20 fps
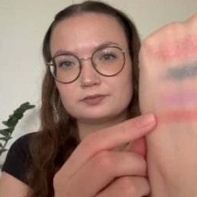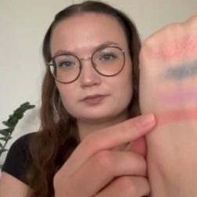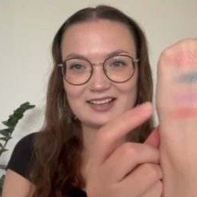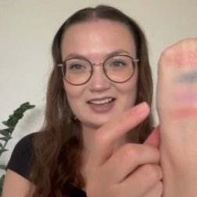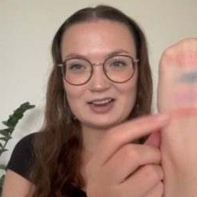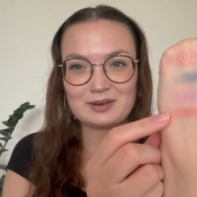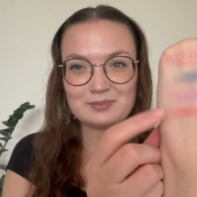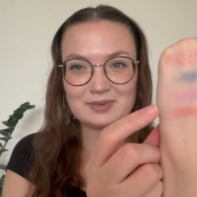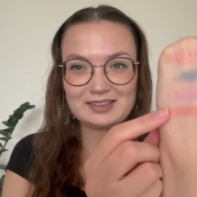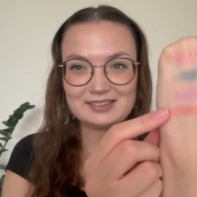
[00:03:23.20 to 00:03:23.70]

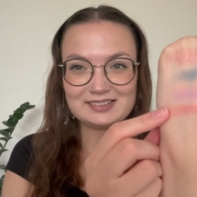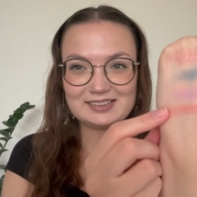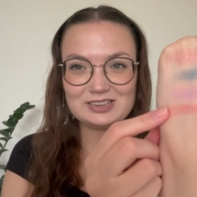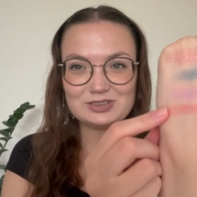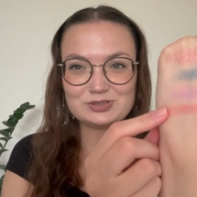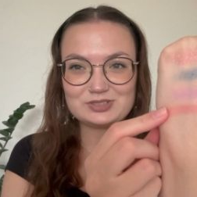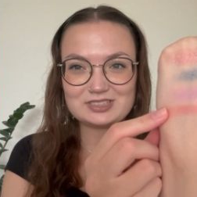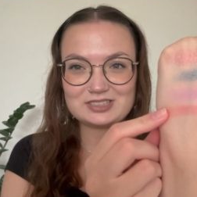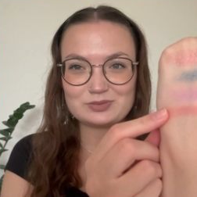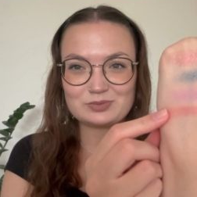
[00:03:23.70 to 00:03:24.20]
I mainly
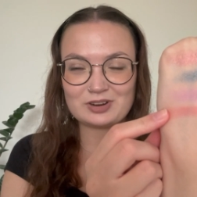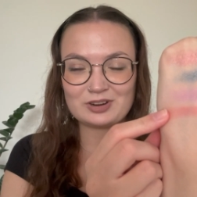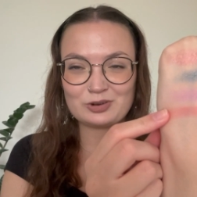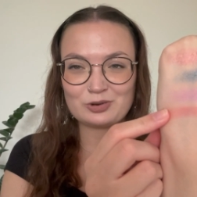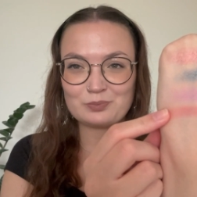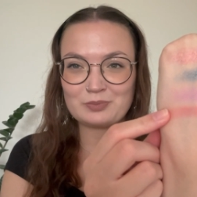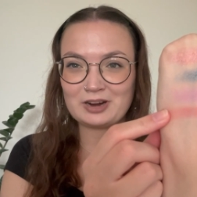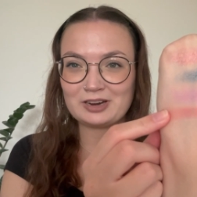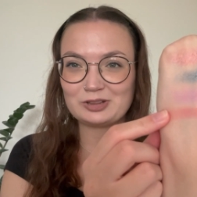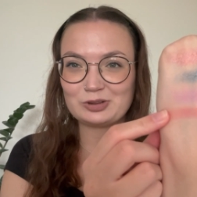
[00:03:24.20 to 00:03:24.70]
use this one
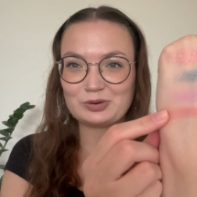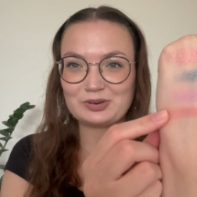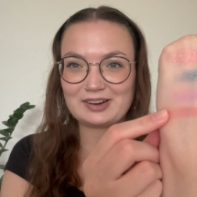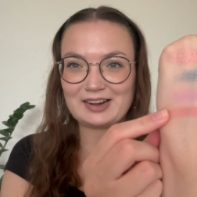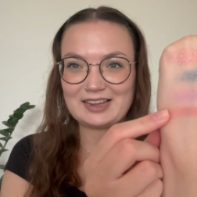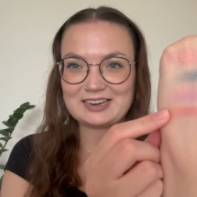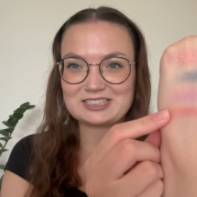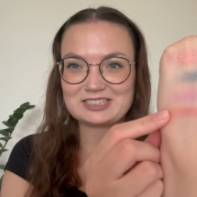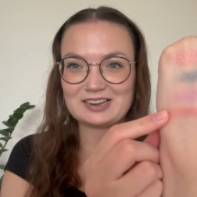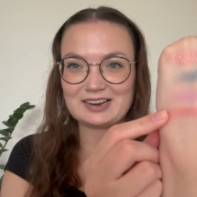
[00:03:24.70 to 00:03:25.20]
on my lower
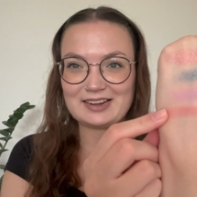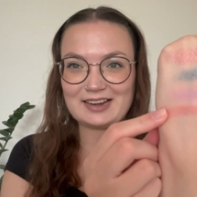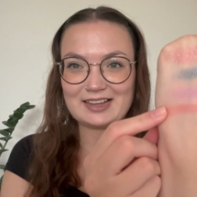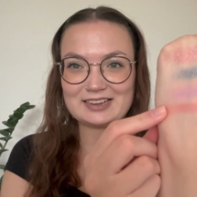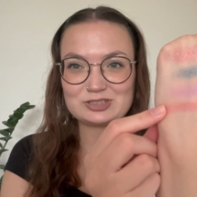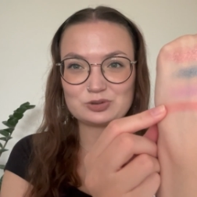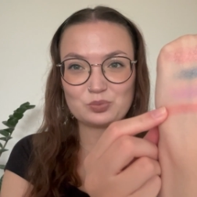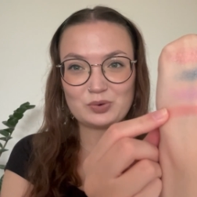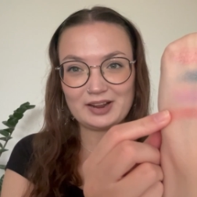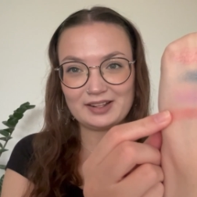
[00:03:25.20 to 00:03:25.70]
lash line
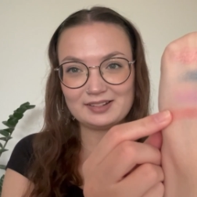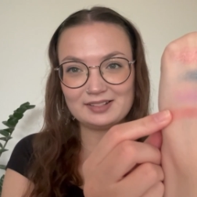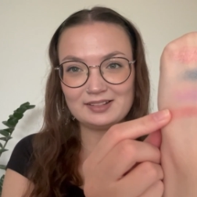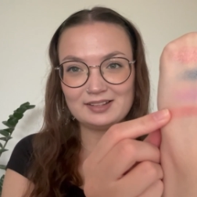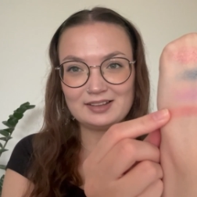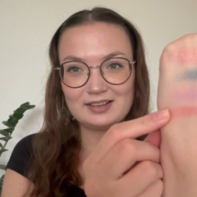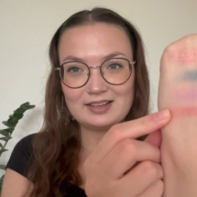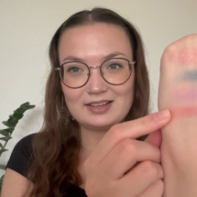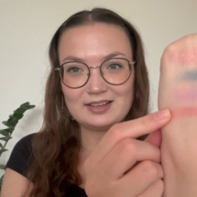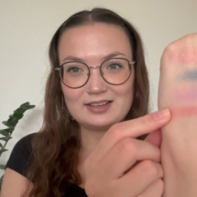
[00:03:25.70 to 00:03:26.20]
as well,
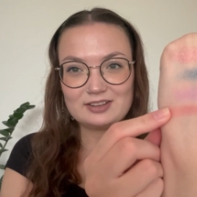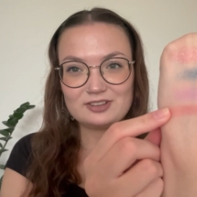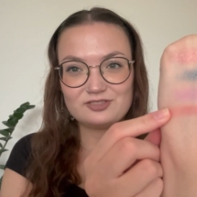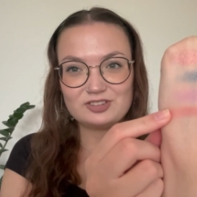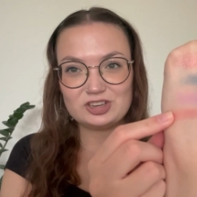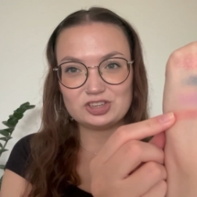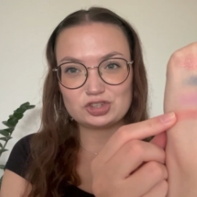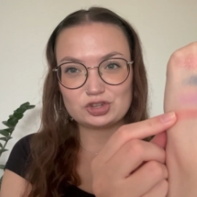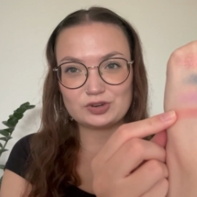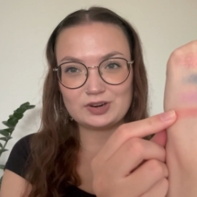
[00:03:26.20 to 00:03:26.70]

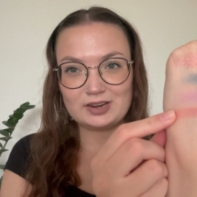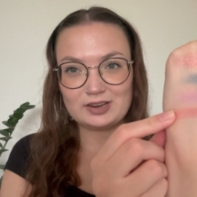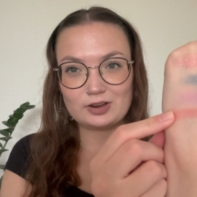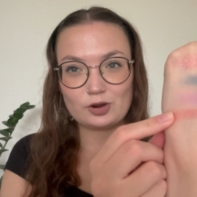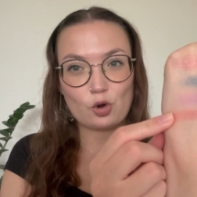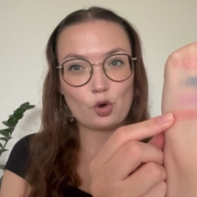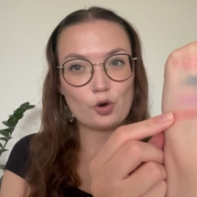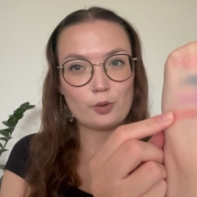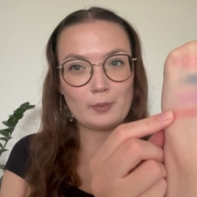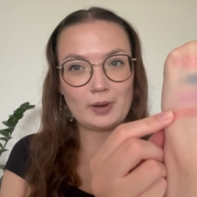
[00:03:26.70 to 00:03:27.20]
featuring
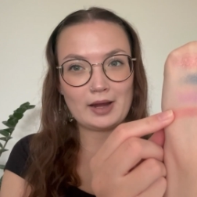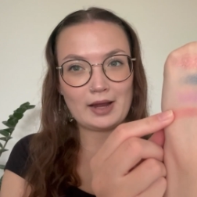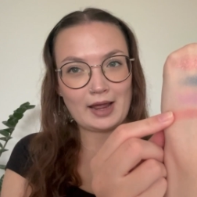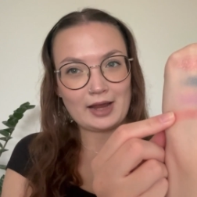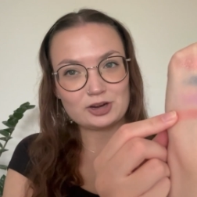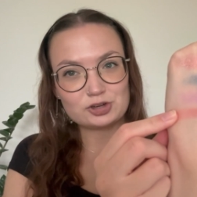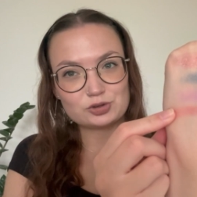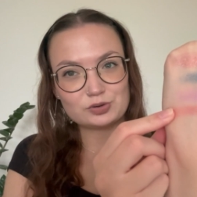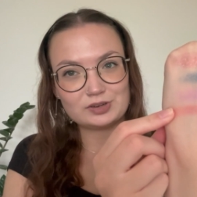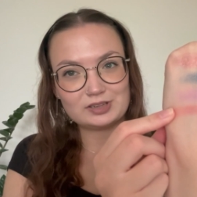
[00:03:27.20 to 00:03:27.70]
on my
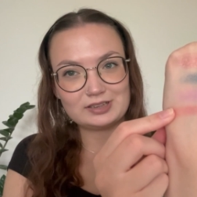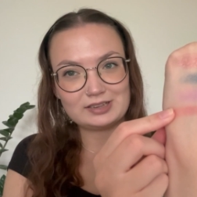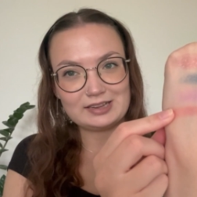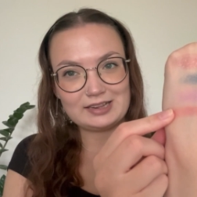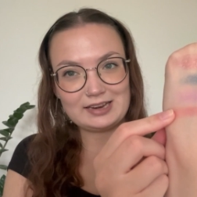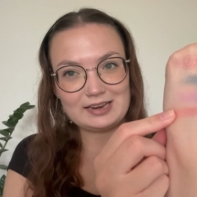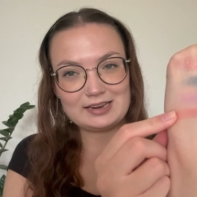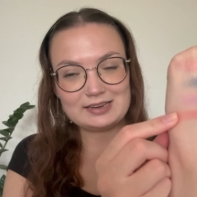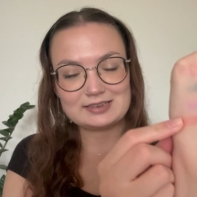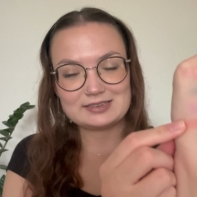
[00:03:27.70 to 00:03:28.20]
actual
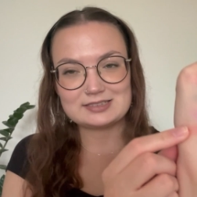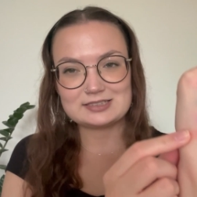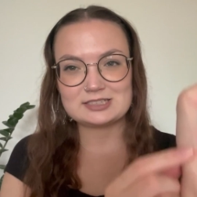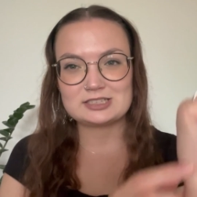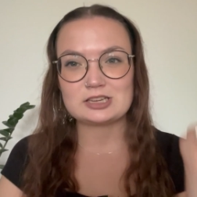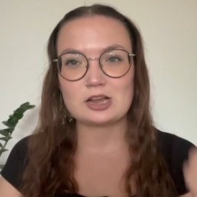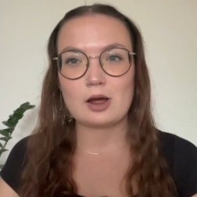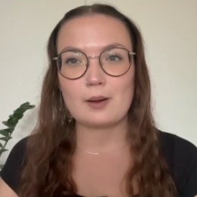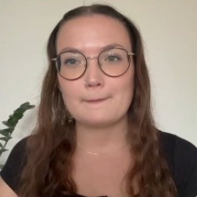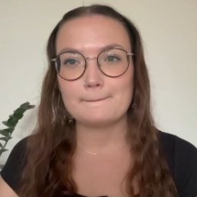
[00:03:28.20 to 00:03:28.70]
lid
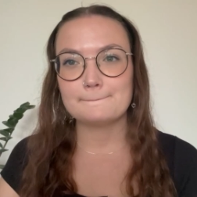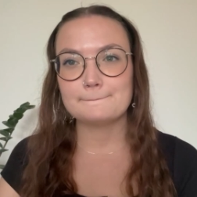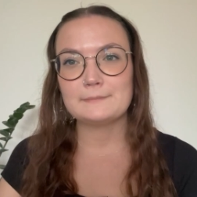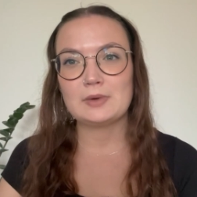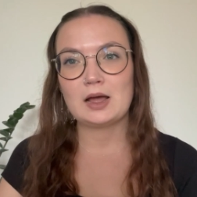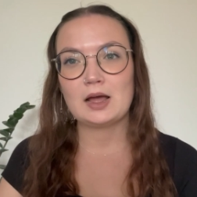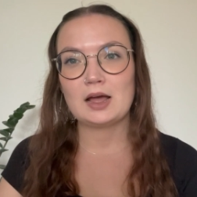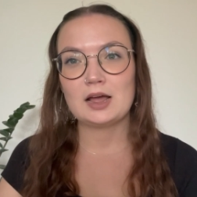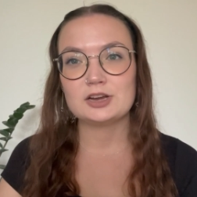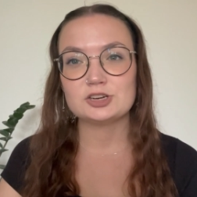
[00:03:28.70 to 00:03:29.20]
some
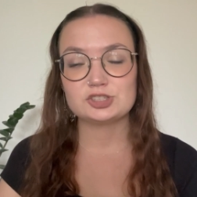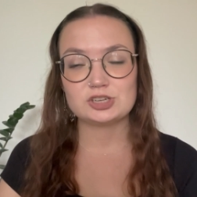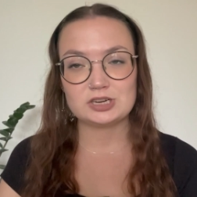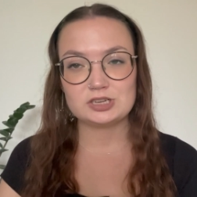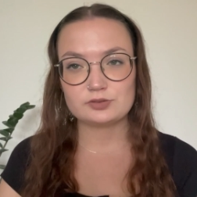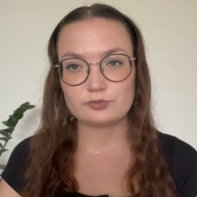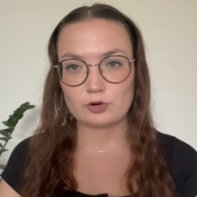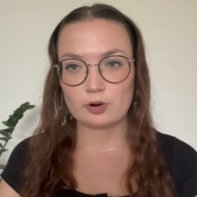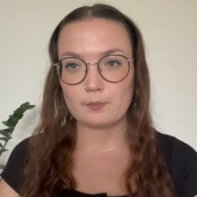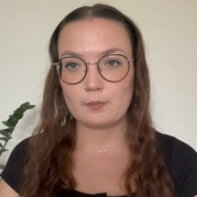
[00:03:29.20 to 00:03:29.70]

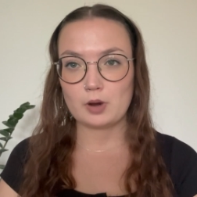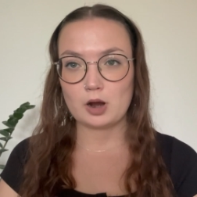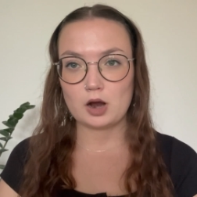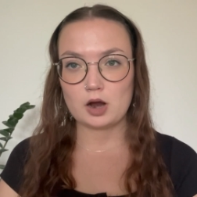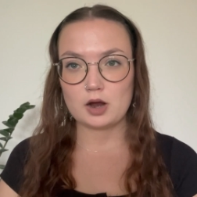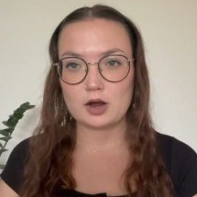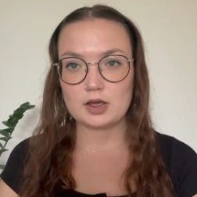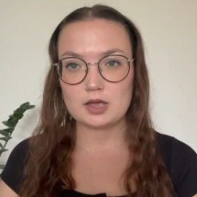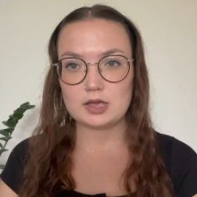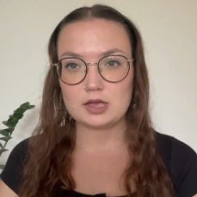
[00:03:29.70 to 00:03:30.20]
shades from
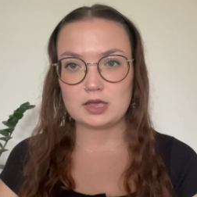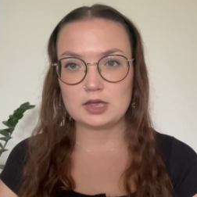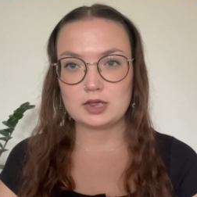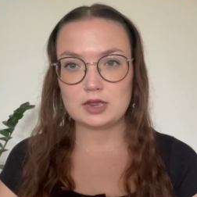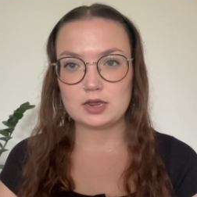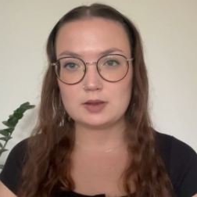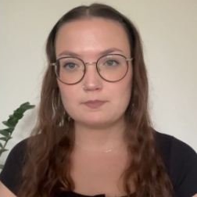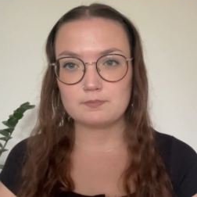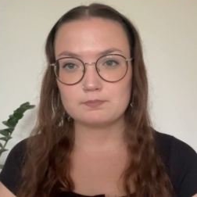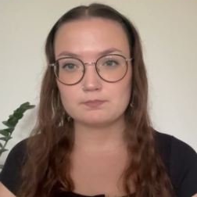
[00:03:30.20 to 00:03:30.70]

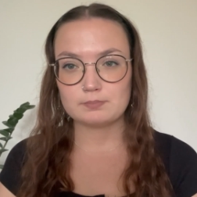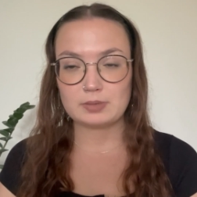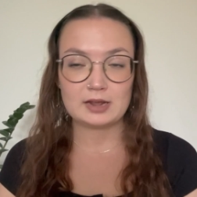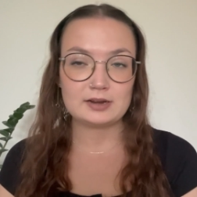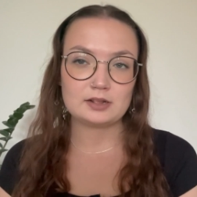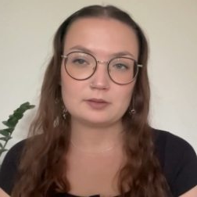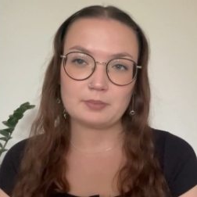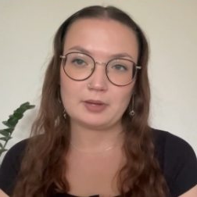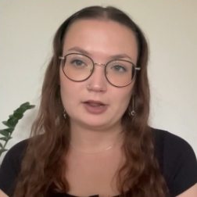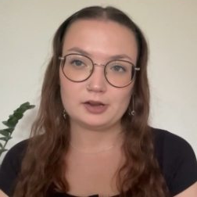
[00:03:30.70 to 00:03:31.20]
my
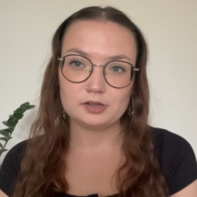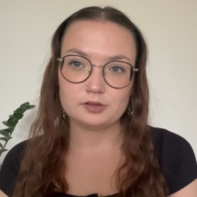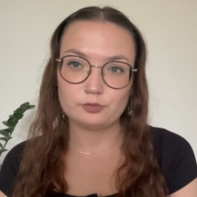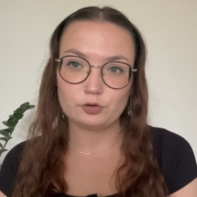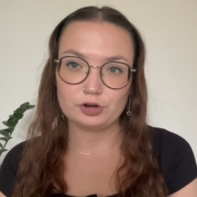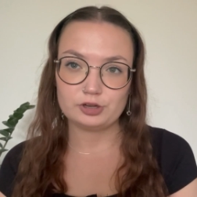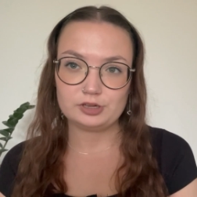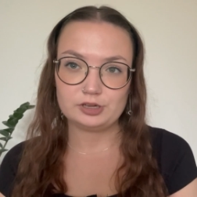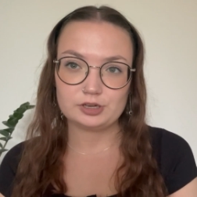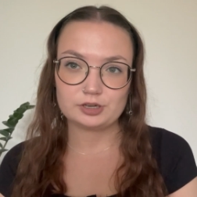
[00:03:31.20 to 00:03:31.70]
Pandat palette
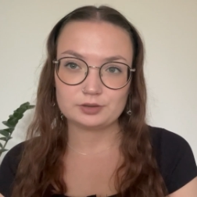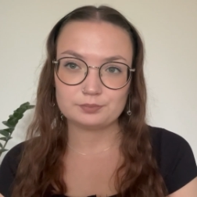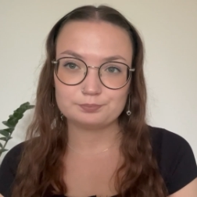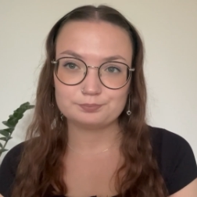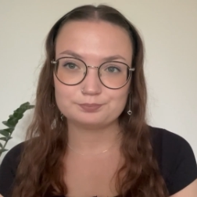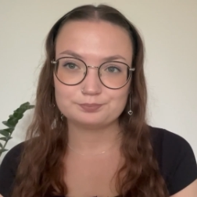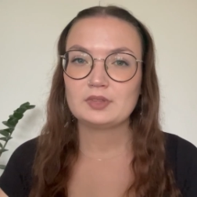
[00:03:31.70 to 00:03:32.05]
for the year.